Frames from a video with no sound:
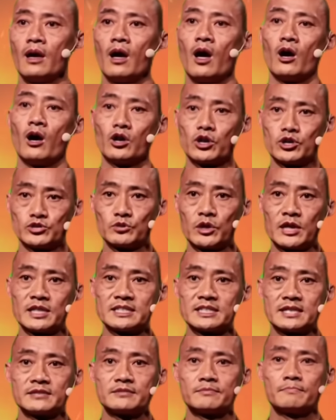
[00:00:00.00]
but add to
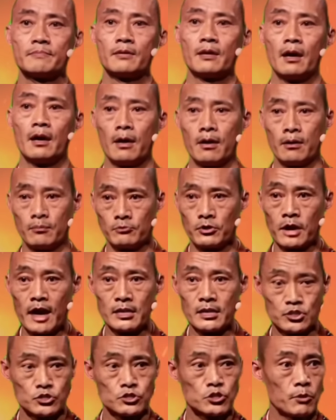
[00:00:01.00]
it, those are your
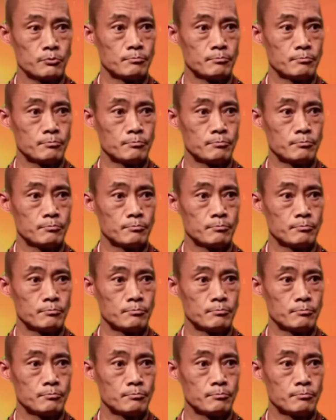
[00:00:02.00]
people.